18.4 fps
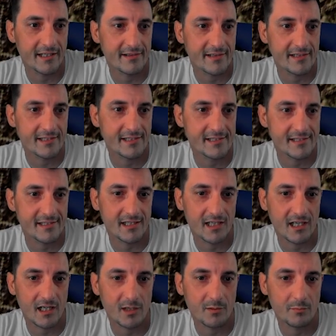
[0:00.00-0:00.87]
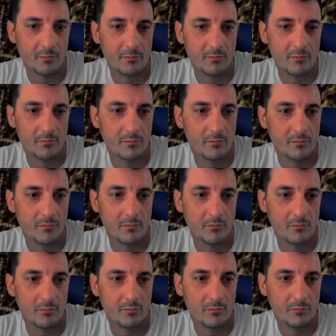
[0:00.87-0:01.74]
this
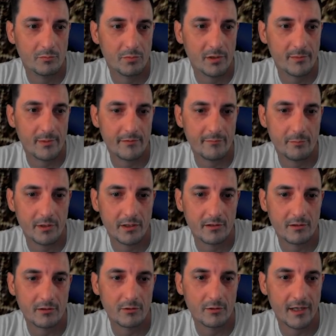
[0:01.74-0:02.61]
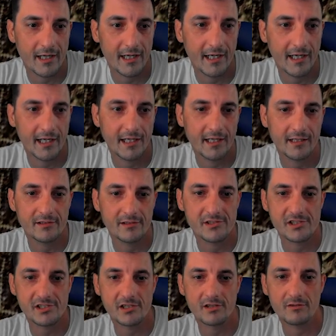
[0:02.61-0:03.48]
primitive bow
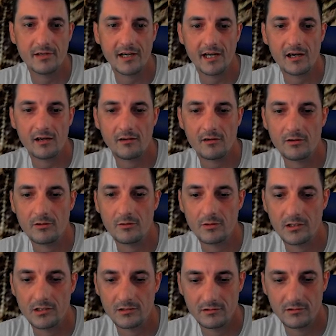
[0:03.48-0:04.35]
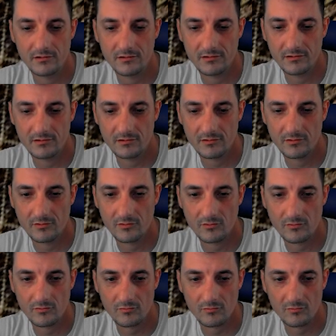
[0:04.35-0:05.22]
and stone arrow
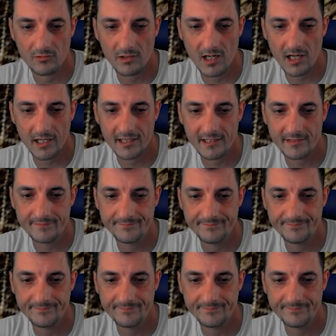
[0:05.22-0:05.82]
rocking,